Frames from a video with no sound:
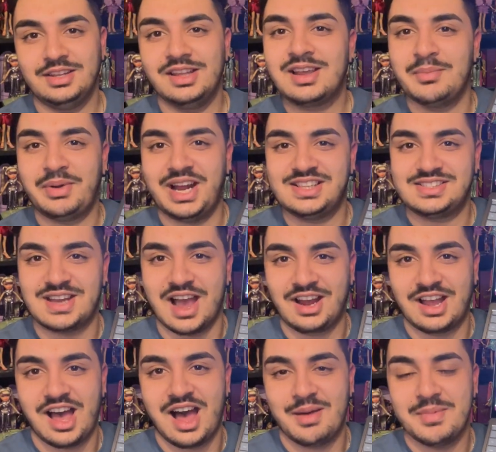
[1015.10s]

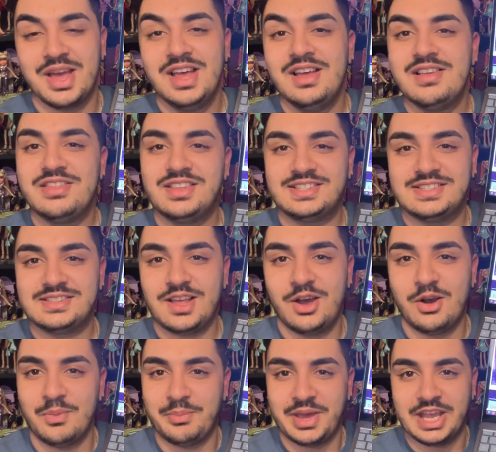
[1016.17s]
lookinbratz.com. This is the
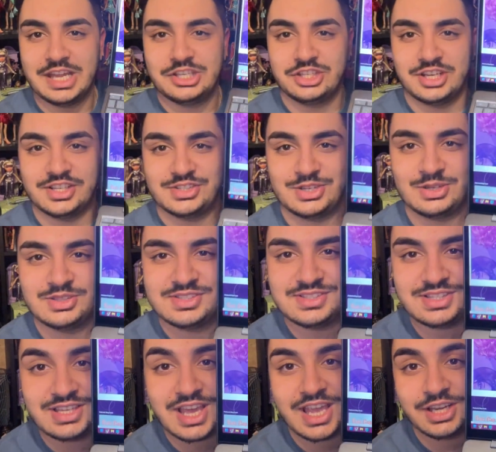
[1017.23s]
homepage, and as you can
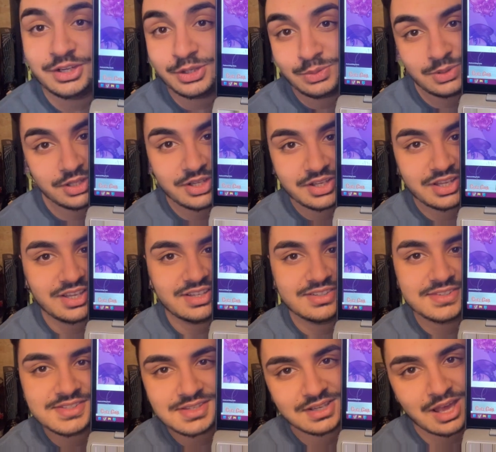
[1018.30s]
see, a new look
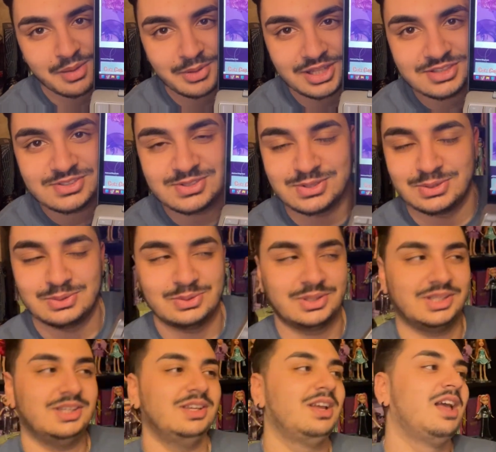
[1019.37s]
is coming
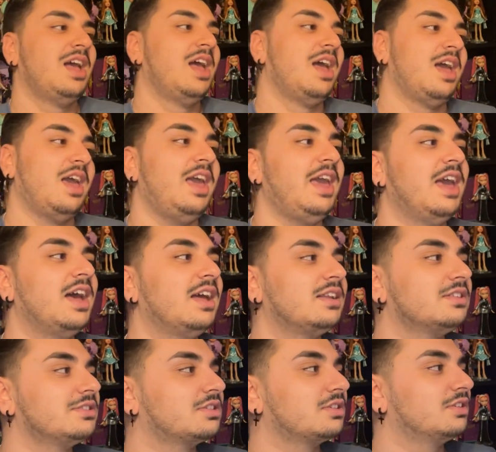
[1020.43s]
soon.
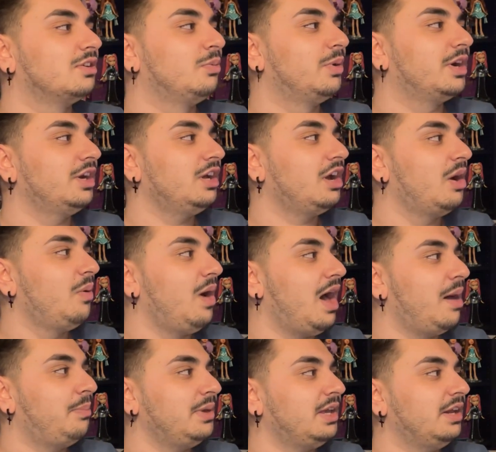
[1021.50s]
And we're gonna go
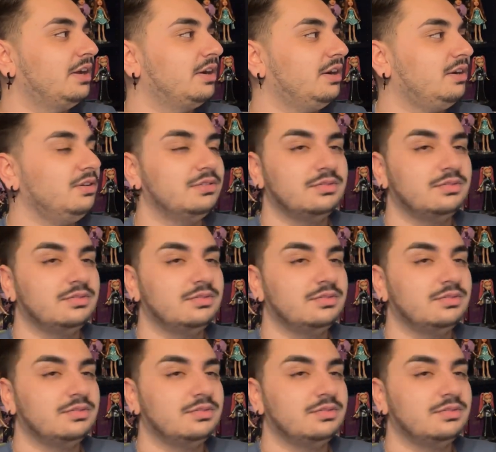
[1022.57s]
up here